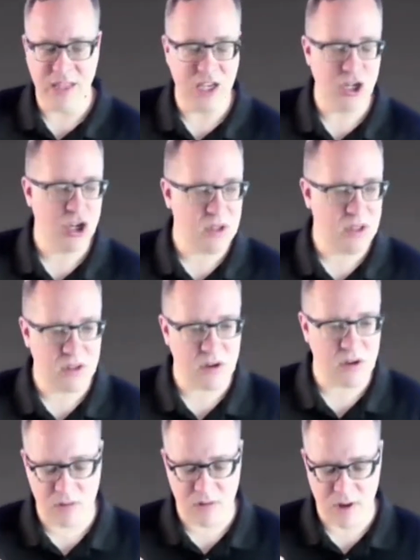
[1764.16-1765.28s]
and the issue that
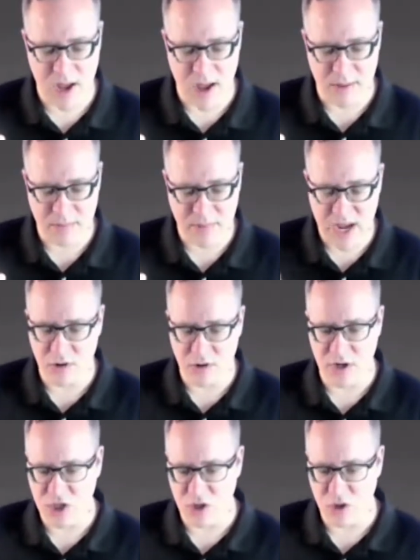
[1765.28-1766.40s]
they're um,
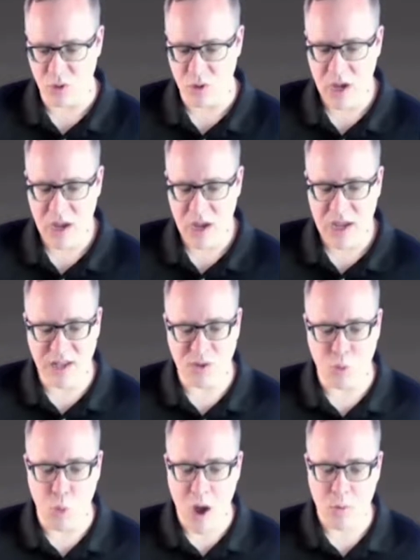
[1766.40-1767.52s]
catering to
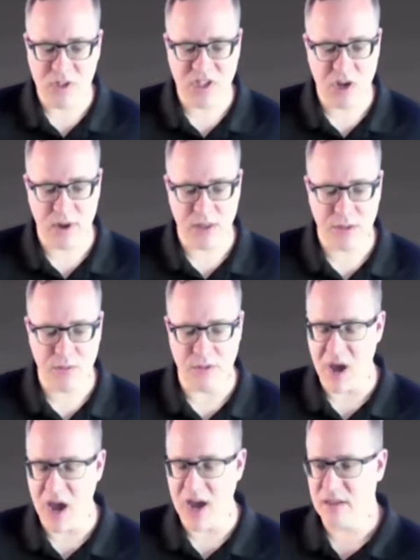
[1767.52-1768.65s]
is what was going through the
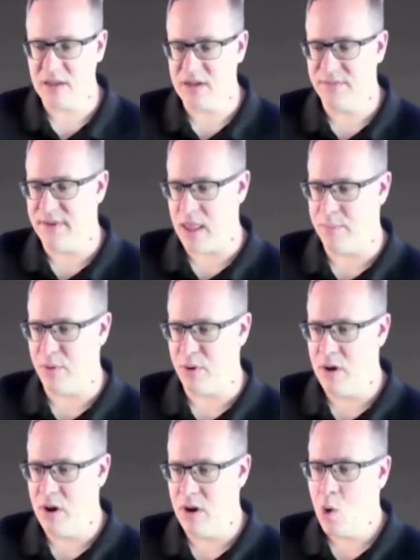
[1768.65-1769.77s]
mind of the
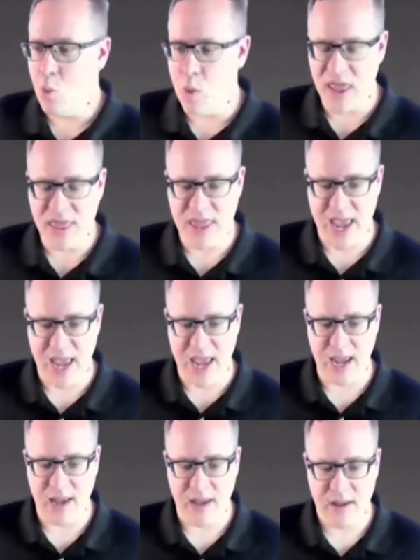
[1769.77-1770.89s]
developer when
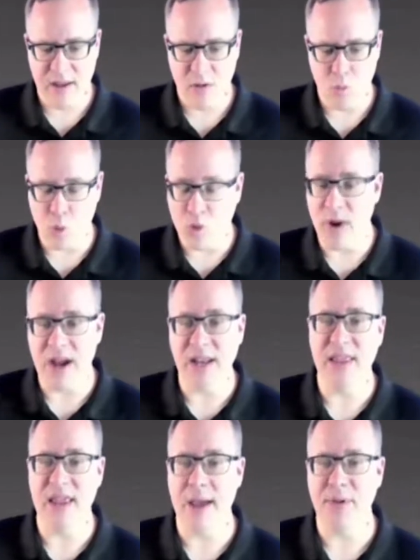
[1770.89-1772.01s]
they we're
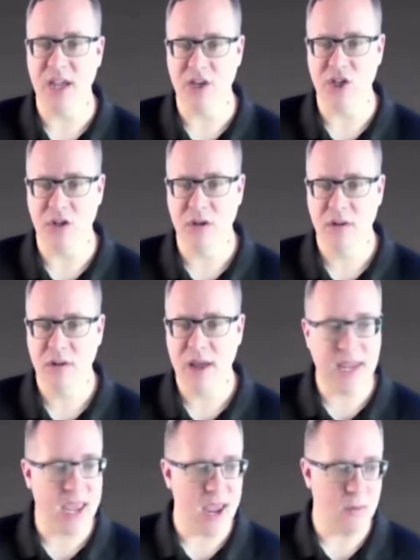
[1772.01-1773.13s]
writing the application.
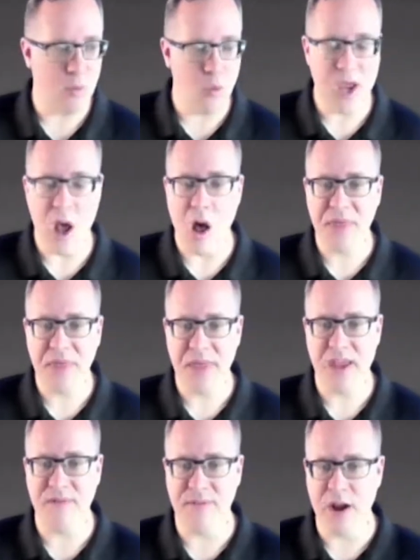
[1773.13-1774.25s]
Again, we all
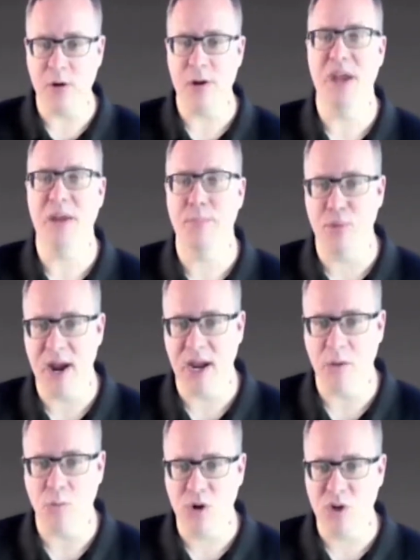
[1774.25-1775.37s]
think very big
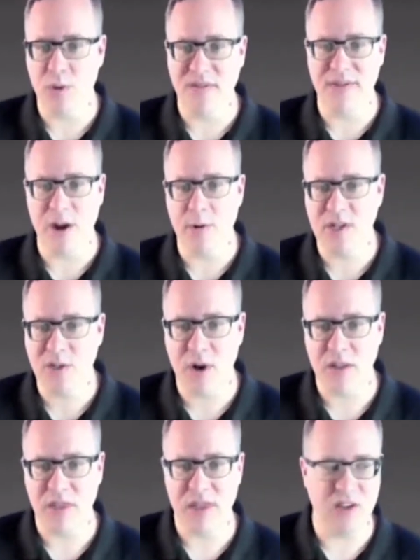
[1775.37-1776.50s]
brain. We're doing very
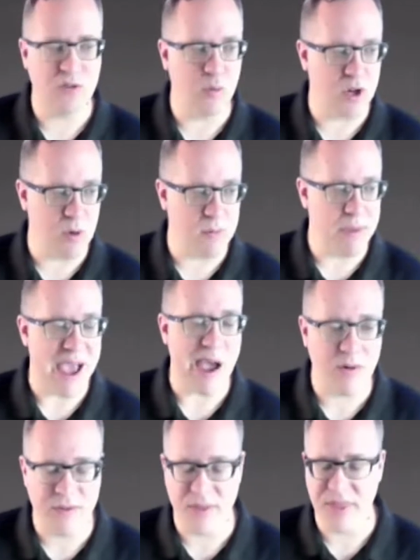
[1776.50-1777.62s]
smart things. We're doing
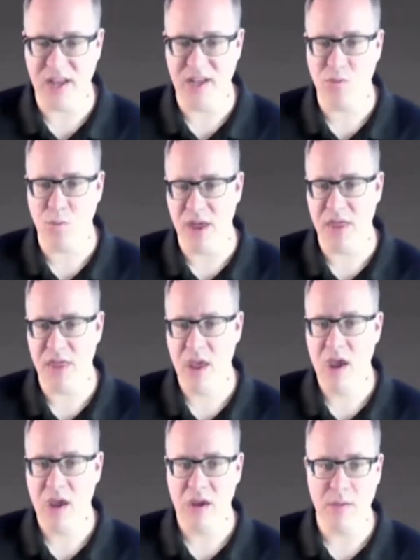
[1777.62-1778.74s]
powerful things with
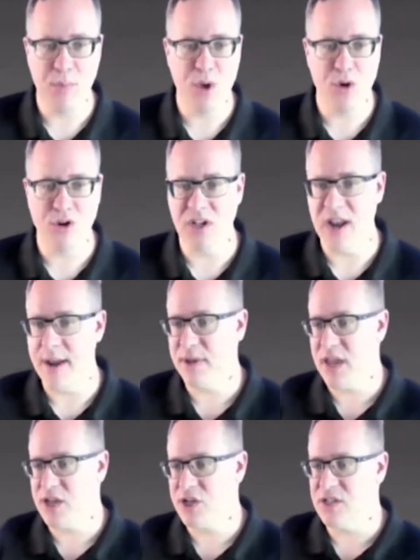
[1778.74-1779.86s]
computers and
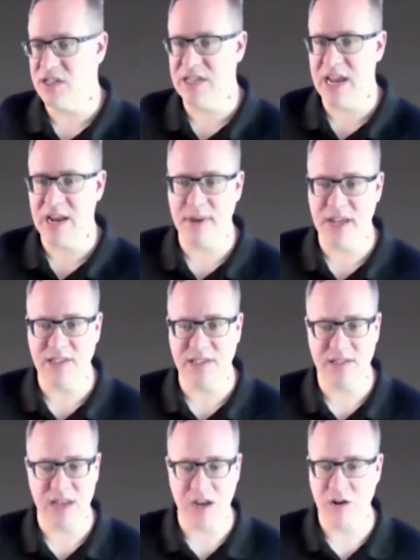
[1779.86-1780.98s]
applications and
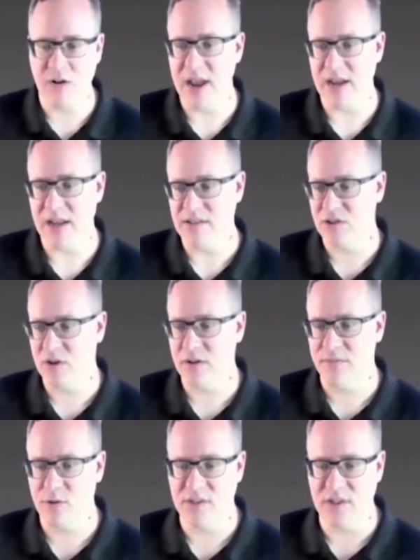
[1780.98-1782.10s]
databases and internet and
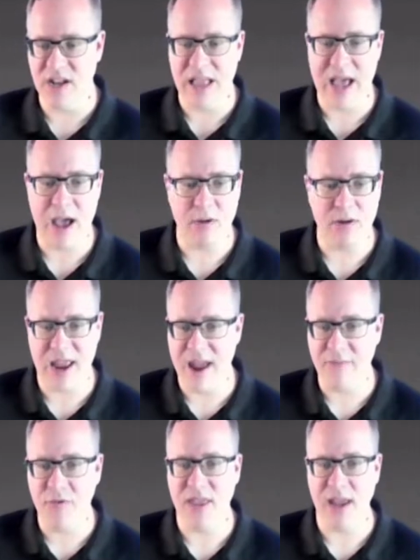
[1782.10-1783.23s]
servers and cloud and
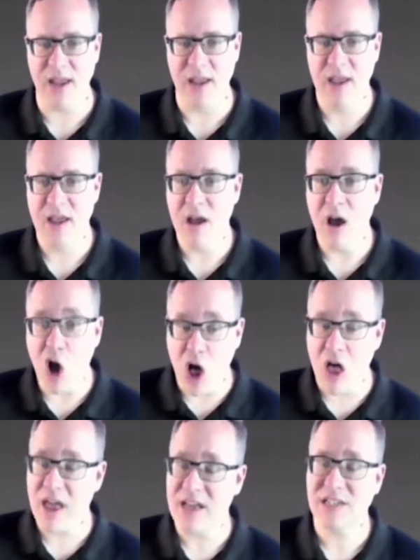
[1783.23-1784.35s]
everything.
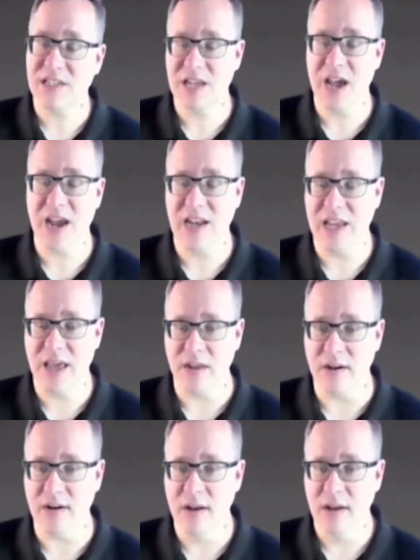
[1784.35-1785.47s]
All has to tie
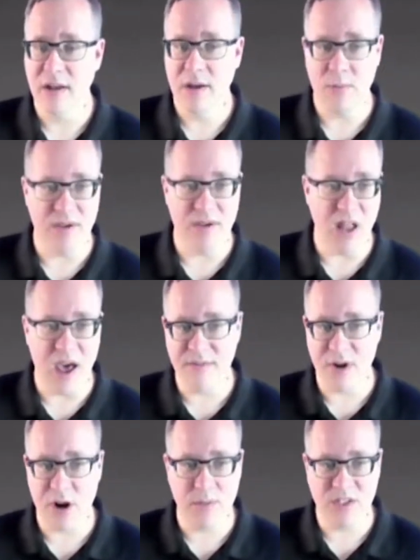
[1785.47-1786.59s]
together. We have a lot of
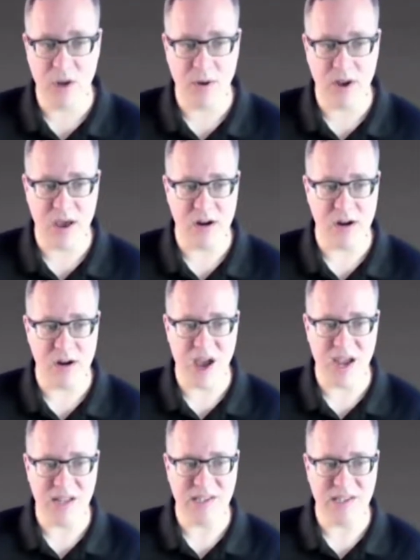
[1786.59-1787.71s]
variables going on in our
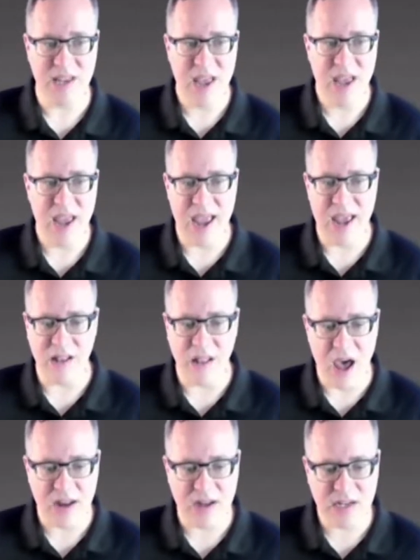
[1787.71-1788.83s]
minds. And a
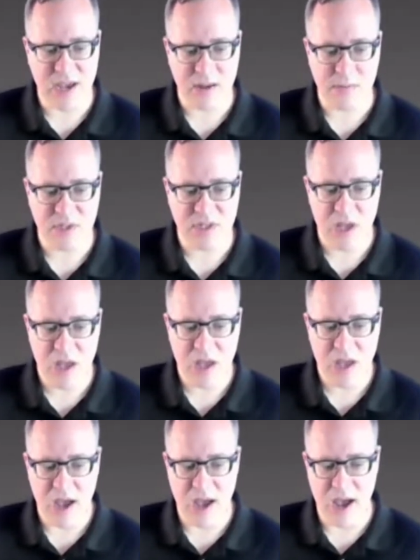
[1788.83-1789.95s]
lot of times,
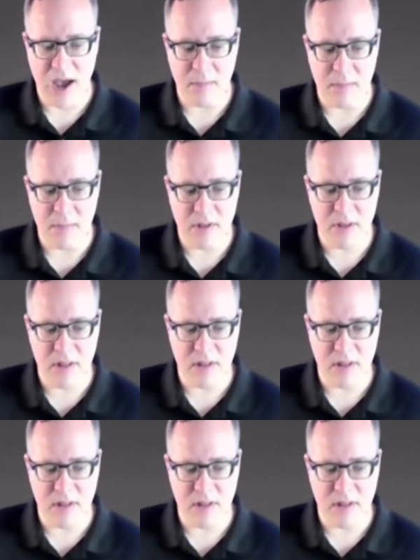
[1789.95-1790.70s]
um,